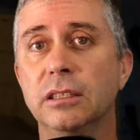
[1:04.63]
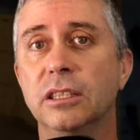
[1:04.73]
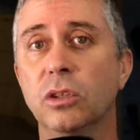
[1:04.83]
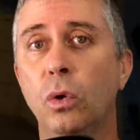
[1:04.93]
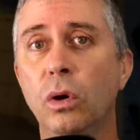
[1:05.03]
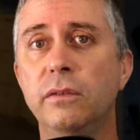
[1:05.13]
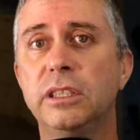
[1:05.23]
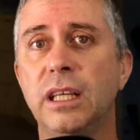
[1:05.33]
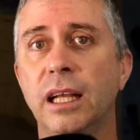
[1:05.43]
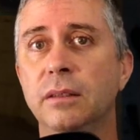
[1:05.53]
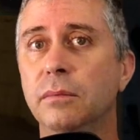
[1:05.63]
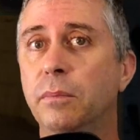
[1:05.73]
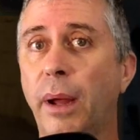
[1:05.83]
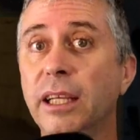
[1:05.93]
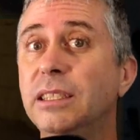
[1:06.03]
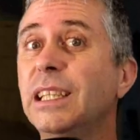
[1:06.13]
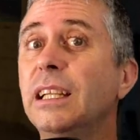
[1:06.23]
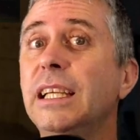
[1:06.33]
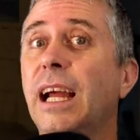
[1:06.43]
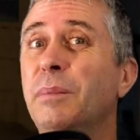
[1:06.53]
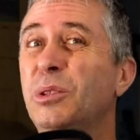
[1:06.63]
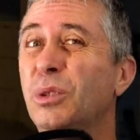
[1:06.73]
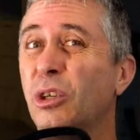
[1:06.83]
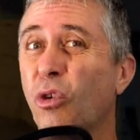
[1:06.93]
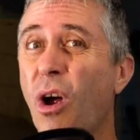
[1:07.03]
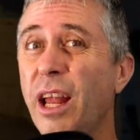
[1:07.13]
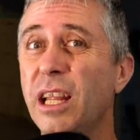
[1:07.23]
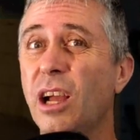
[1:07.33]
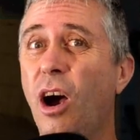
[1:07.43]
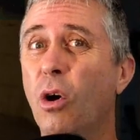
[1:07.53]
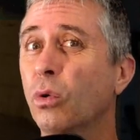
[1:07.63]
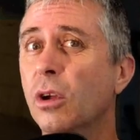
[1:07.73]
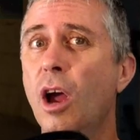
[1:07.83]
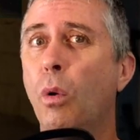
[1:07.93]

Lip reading: has all of a sudden basically come to a grinding halt